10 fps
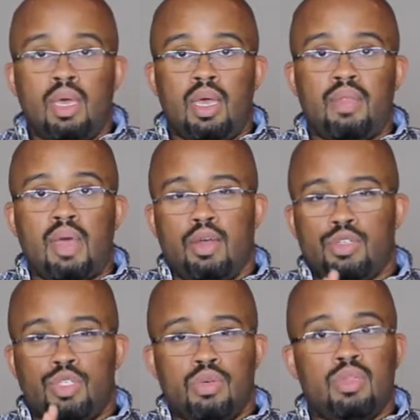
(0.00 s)
in that,
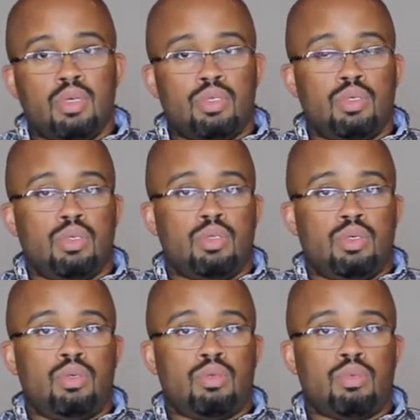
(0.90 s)
there's 2 things you can
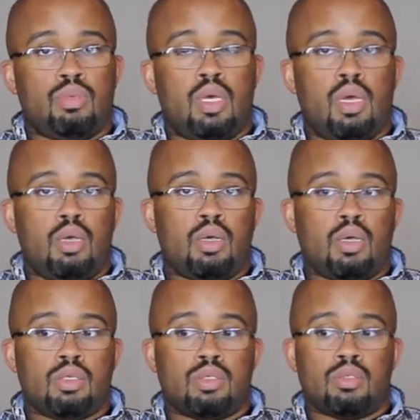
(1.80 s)
do, okay?
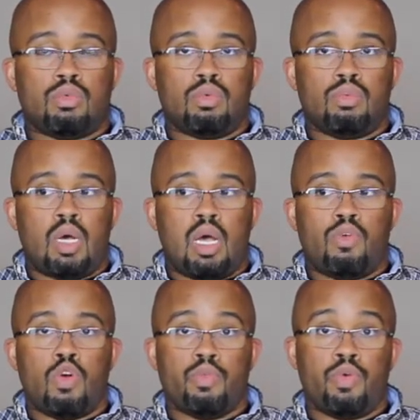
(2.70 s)
Because
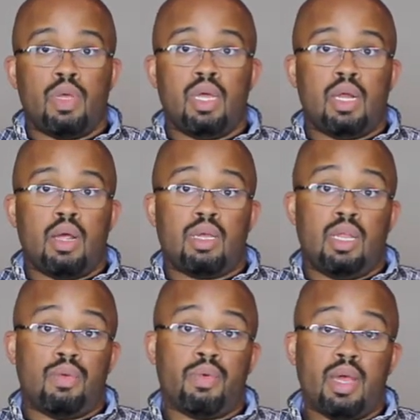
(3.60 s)
what Maria and I are
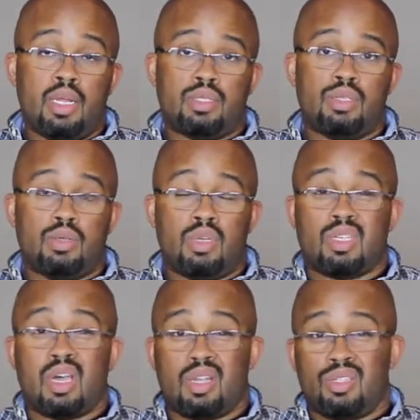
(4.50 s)
getting ready to do, because
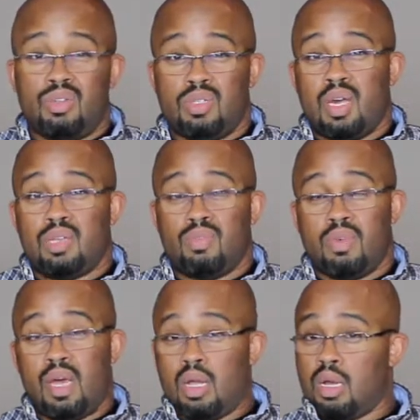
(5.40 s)
like I told you guys,
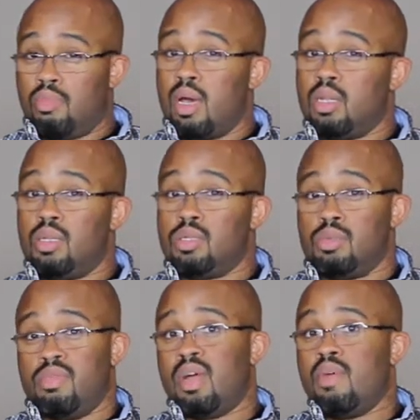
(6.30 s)
we've kind of come out of this
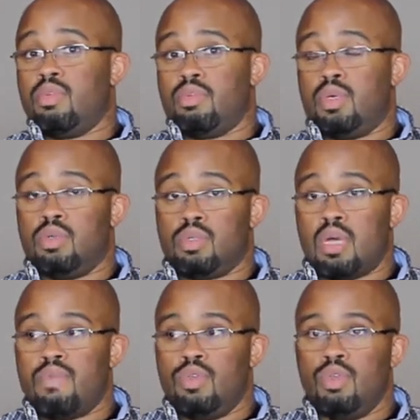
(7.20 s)
survival mode. So
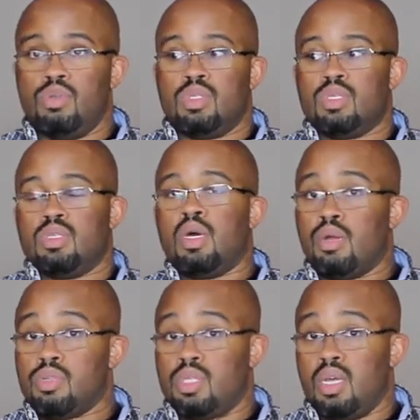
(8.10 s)
I've used this to
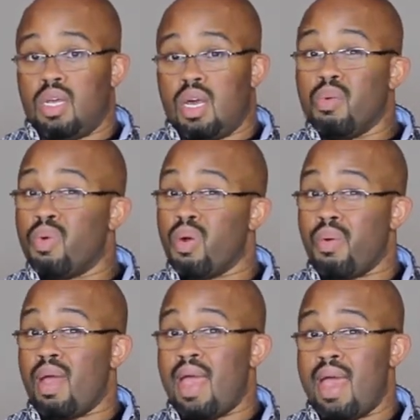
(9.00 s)
understand kind of where
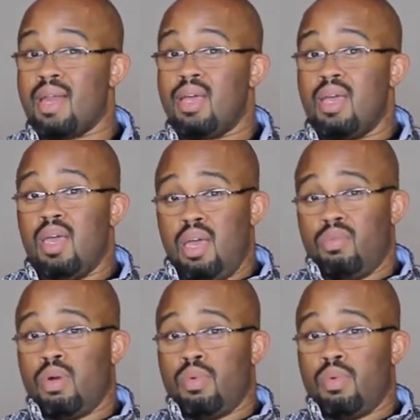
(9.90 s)
we're at and where